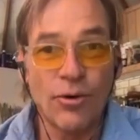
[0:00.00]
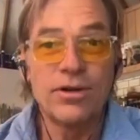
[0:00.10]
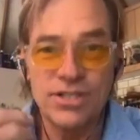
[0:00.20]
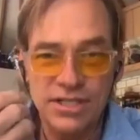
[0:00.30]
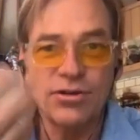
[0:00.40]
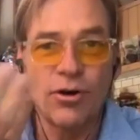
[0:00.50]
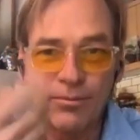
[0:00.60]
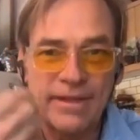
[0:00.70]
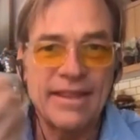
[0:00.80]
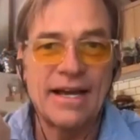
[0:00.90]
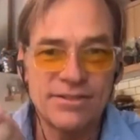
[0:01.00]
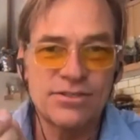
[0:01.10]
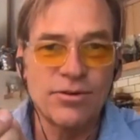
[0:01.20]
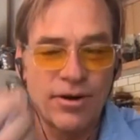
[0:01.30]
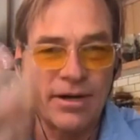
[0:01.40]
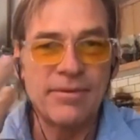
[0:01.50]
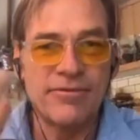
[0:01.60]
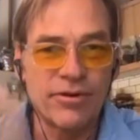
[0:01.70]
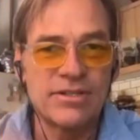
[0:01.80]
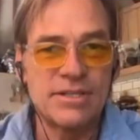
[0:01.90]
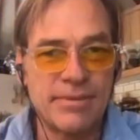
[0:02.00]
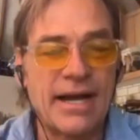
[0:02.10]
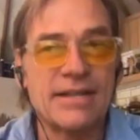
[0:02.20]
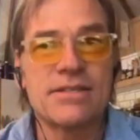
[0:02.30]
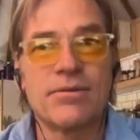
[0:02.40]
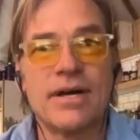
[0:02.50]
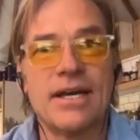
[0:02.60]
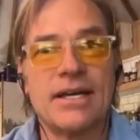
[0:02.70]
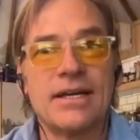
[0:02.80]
She told me that story before she passed away.